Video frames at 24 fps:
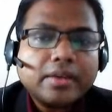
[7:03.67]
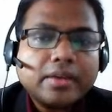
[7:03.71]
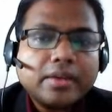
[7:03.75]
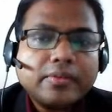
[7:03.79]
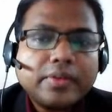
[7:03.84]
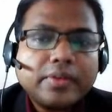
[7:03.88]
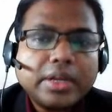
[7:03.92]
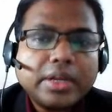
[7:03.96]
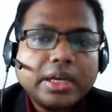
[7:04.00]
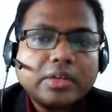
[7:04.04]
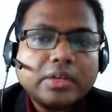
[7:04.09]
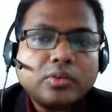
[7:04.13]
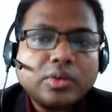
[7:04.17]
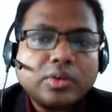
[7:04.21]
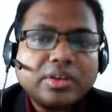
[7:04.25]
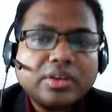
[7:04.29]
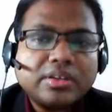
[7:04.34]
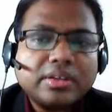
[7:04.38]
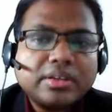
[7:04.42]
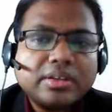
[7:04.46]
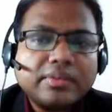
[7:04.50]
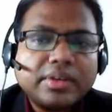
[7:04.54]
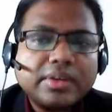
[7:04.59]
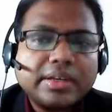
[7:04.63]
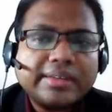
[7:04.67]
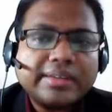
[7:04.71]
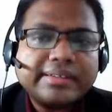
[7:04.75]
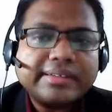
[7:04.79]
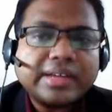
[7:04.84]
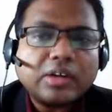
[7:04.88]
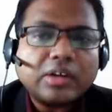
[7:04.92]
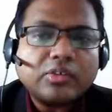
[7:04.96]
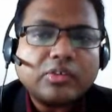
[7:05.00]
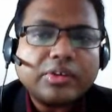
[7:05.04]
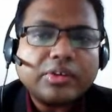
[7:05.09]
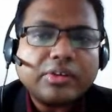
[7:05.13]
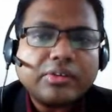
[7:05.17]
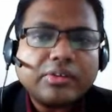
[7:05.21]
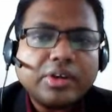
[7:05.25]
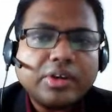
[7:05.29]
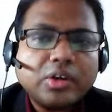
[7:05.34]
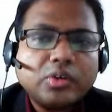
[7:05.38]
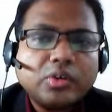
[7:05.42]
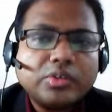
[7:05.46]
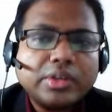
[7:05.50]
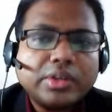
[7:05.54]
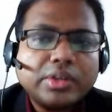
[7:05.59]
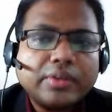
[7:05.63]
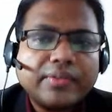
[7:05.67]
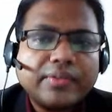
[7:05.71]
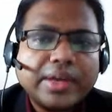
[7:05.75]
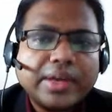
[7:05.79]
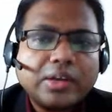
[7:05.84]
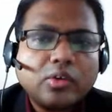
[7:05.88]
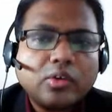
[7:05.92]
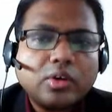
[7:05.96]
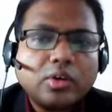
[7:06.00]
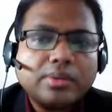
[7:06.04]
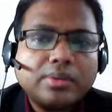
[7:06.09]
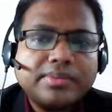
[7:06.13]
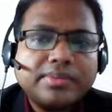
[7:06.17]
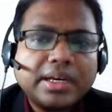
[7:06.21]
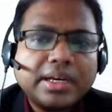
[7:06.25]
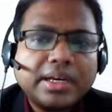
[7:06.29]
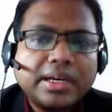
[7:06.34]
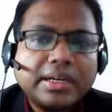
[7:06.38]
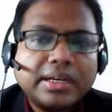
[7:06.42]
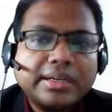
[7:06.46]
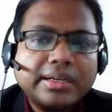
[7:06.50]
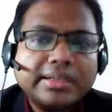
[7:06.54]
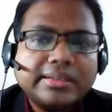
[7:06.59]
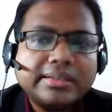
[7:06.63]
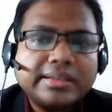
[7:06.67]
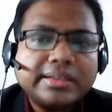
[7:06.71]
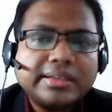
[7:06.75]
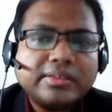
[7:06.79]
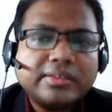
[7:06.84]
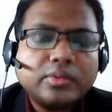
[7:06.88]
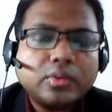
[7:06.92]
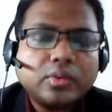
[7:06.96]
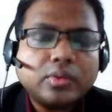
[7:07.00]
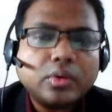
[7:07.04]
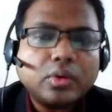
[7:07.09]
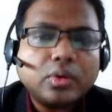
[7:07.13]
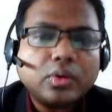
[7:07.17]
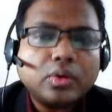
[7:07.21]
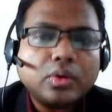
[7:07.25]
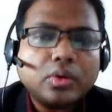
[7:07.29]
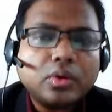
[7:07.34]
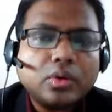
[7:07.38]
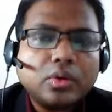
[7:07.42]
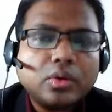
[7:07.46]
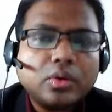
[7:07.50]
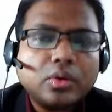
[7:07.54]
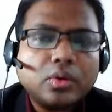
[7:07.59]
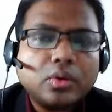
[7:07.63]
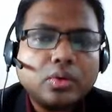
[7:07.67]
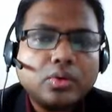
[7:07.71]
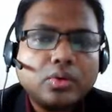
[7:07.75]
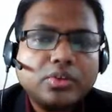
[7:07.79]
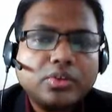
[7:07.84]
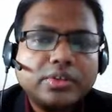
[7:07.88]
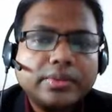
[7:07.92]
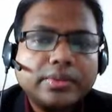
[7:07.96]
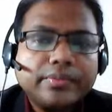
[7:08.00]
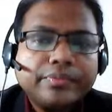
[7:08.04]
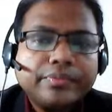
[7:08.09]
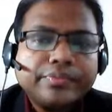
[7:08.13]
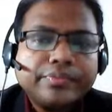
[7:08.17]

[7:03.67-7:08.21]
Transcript: Figures 27. Discounted reduce the value of the distance goods.